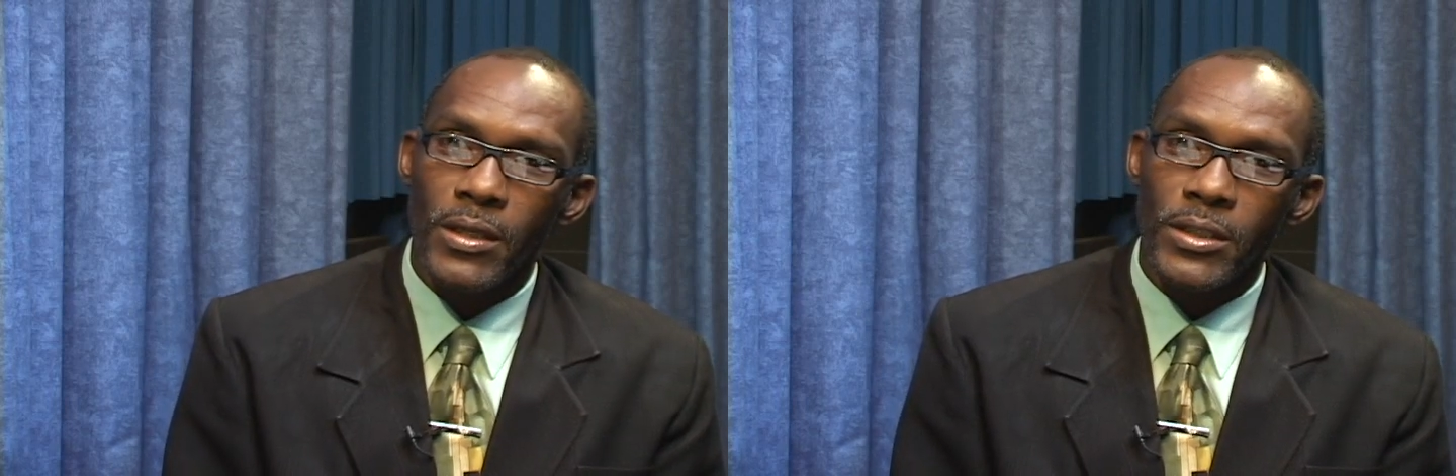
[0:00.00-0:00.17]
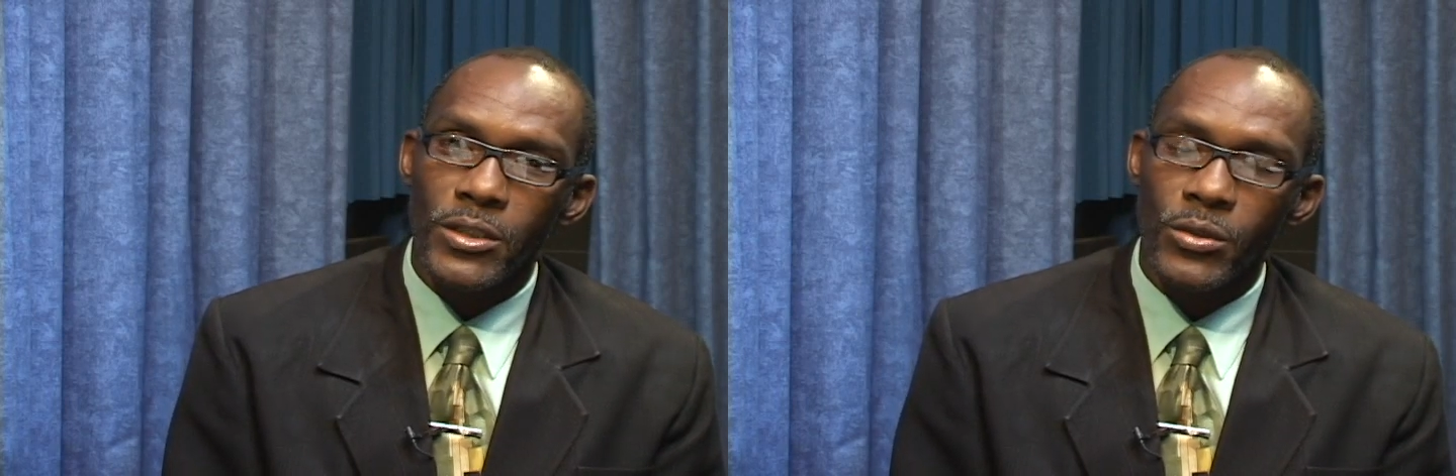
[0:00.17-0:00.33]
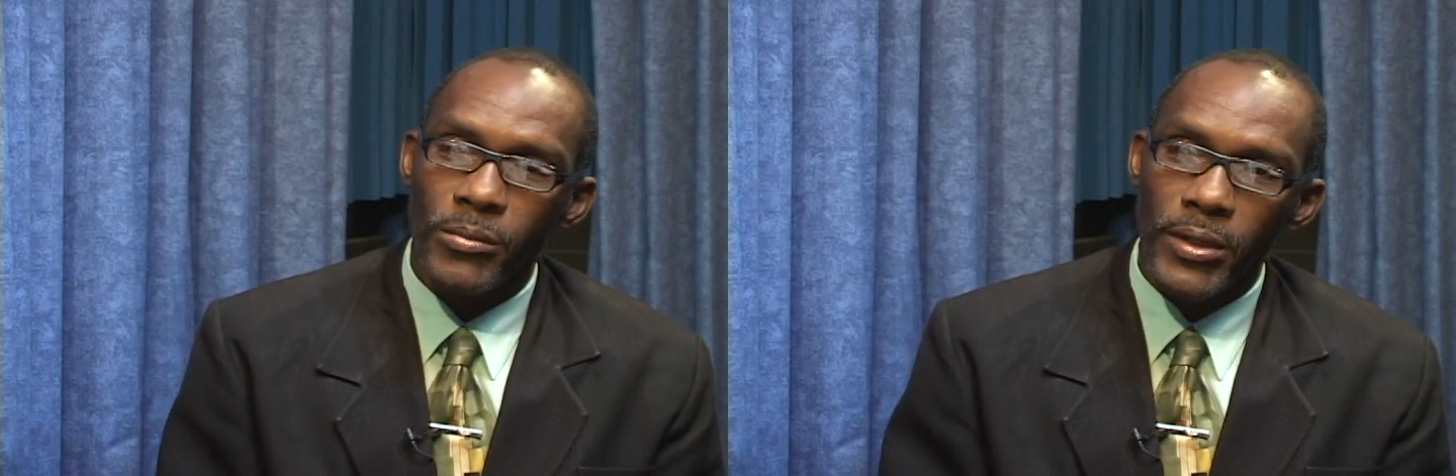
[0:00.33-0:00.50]

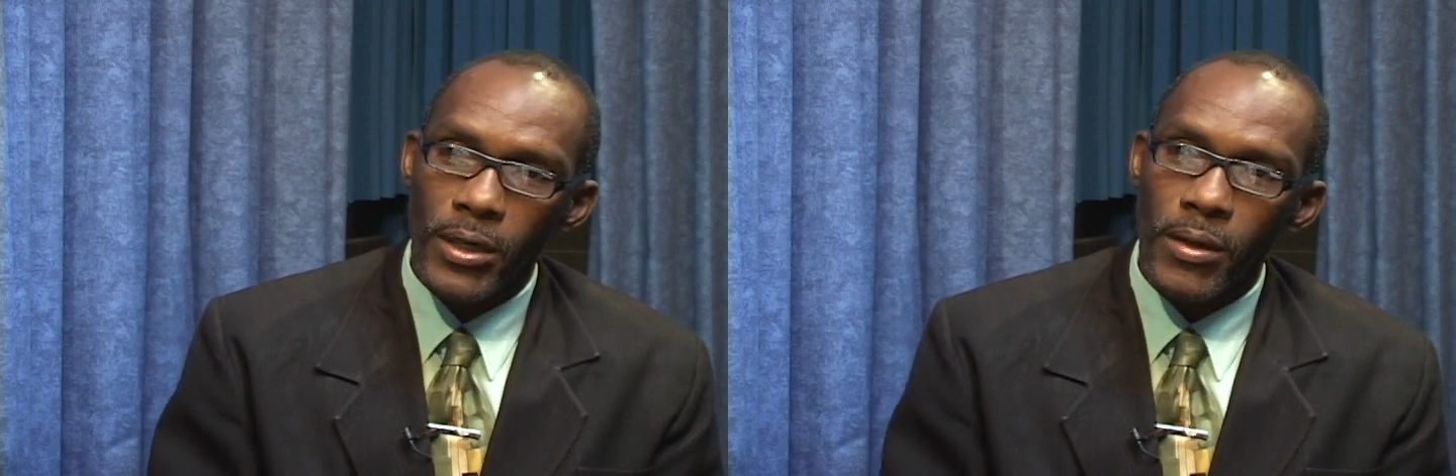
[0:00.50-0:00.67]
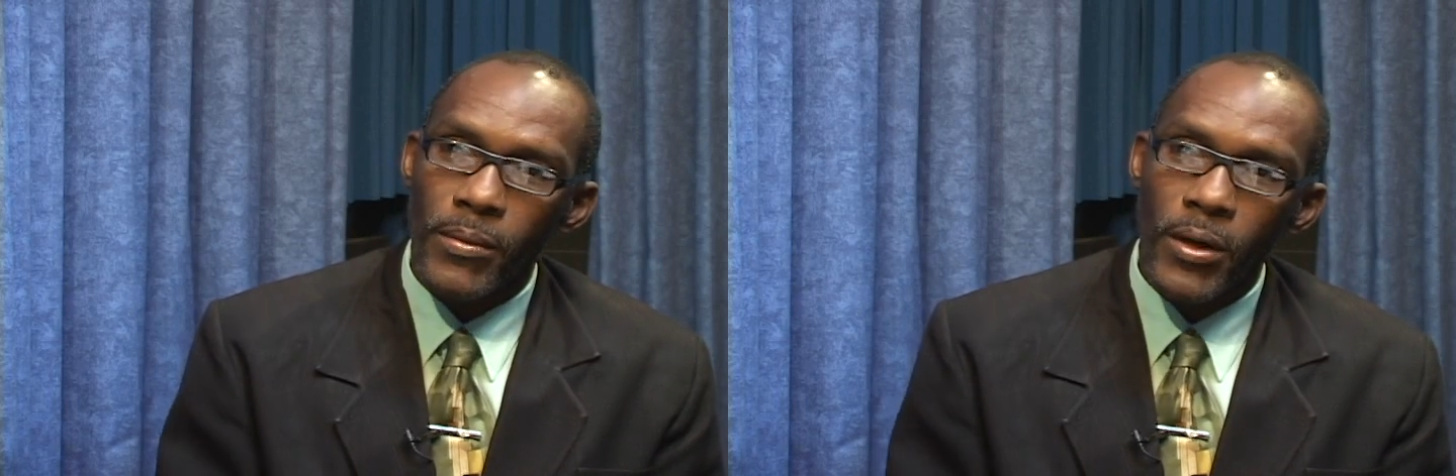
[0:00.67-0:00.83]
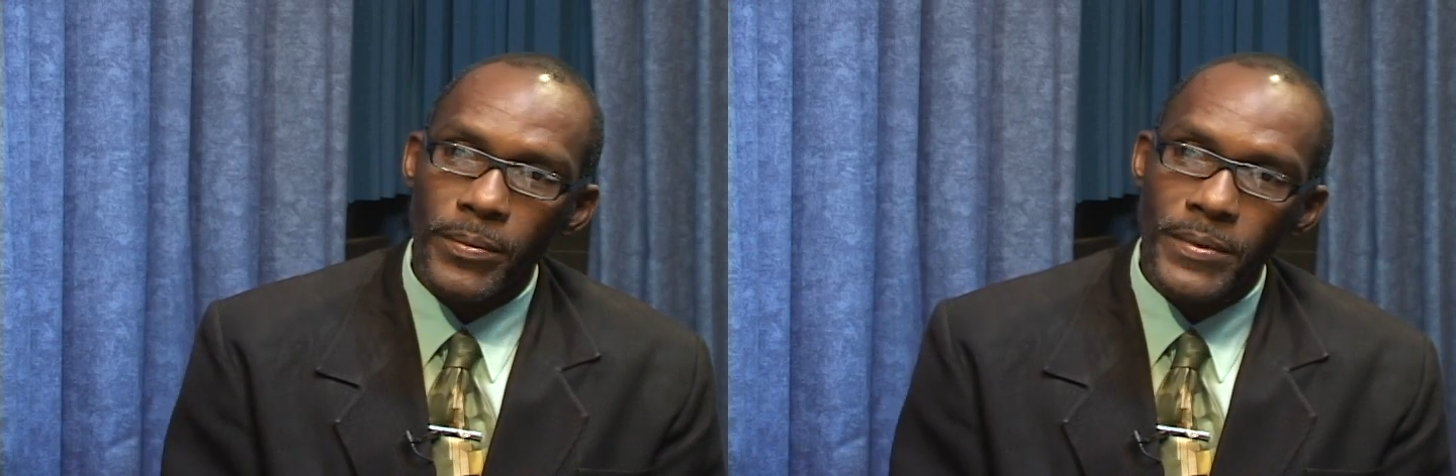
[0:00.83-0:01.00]
she would
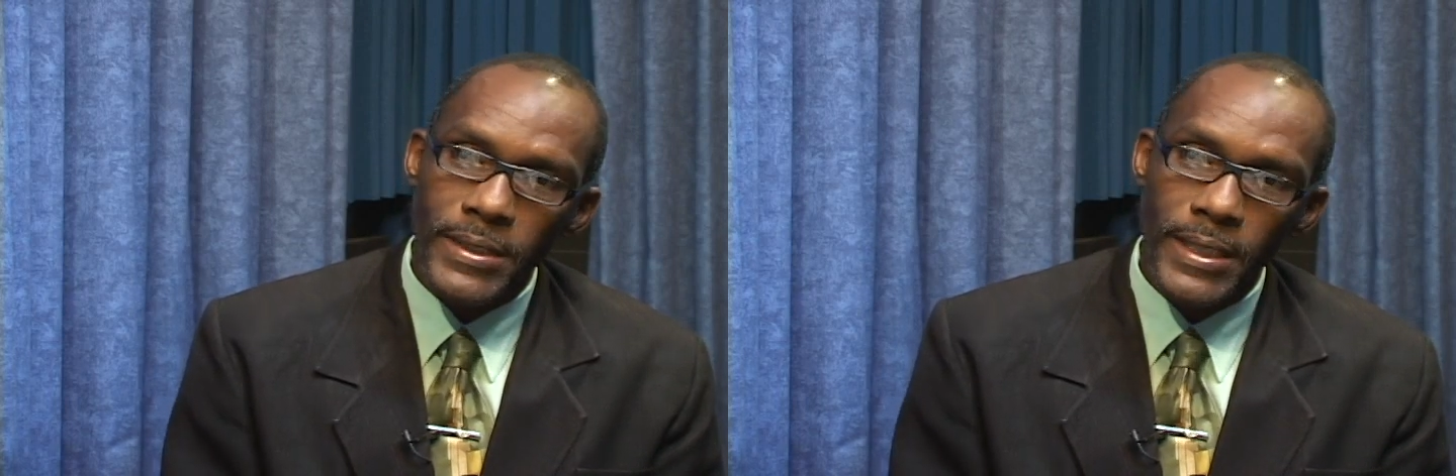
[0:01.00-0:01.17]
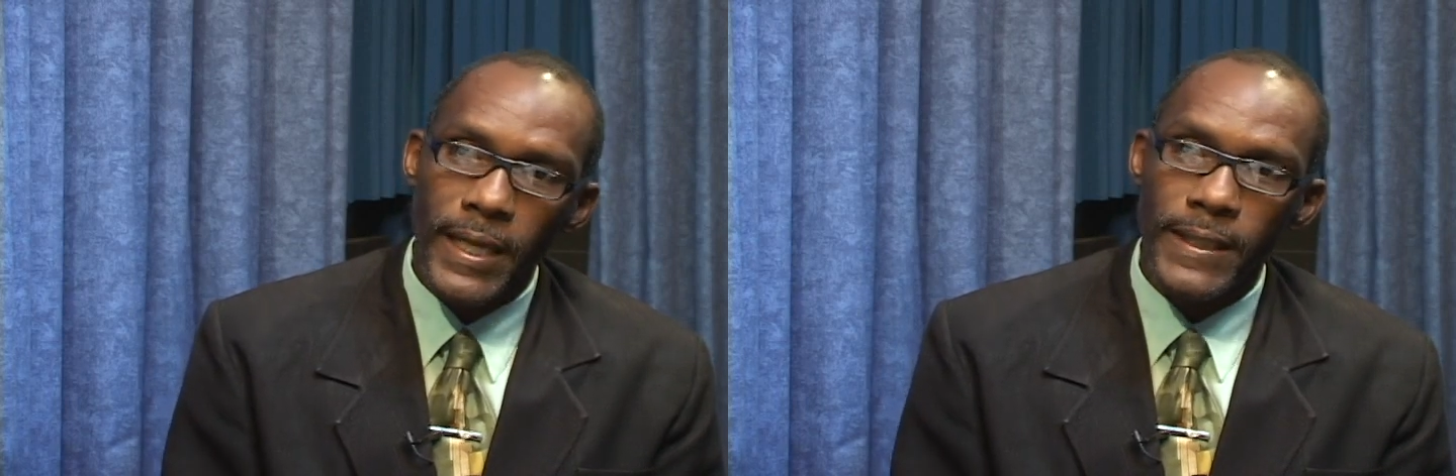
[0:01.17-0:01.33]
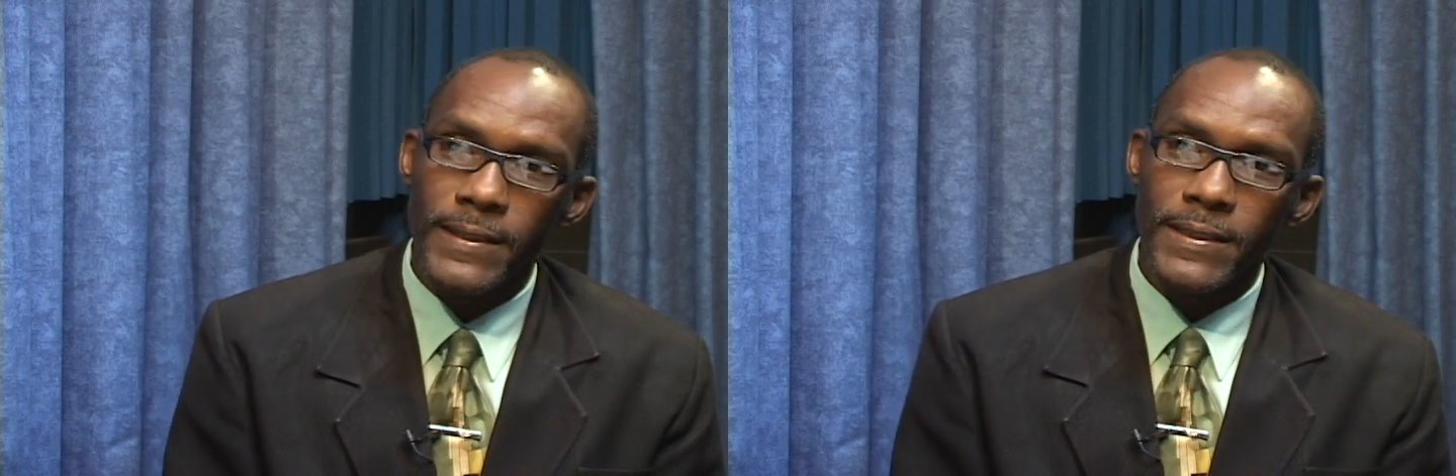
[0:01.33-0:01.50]
become
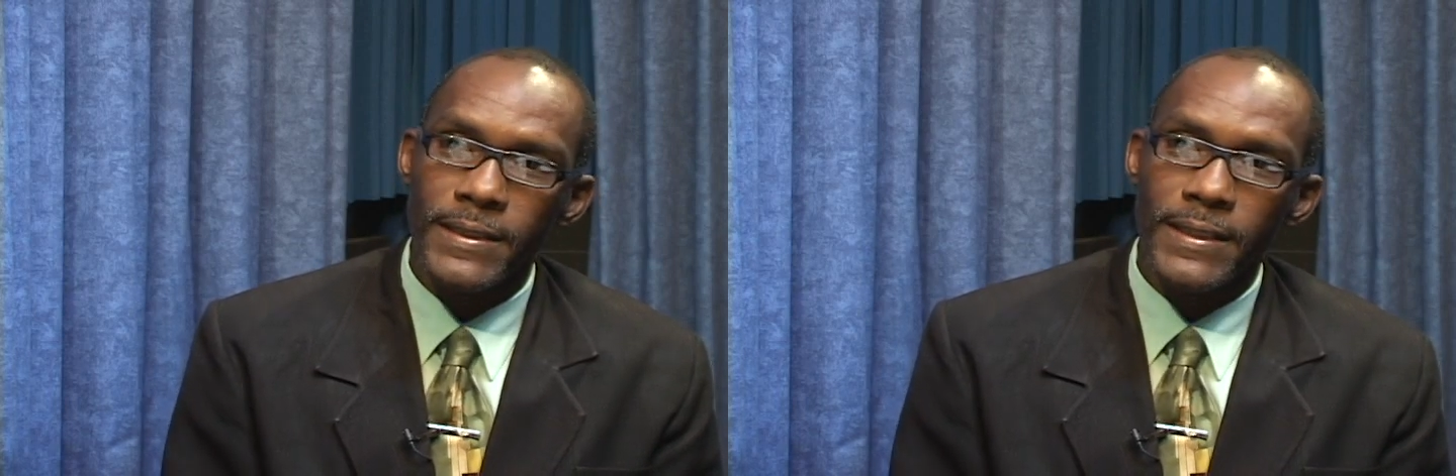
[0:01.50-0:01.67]
upset